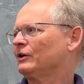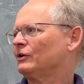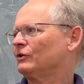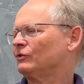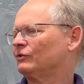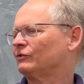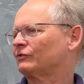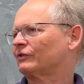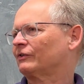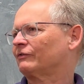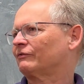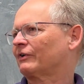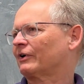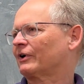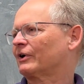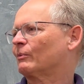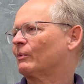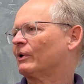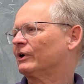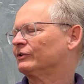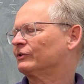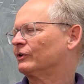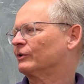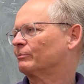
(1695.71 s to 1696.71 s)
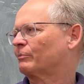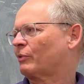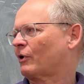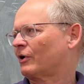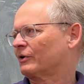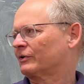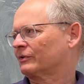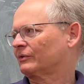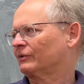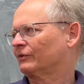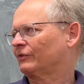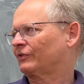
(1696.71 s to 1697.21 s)
who's a very well-known
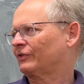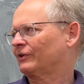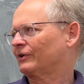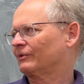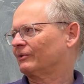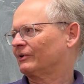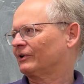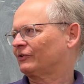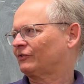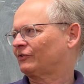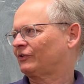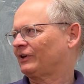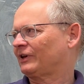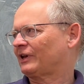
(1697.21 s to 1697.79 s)
particle theorist.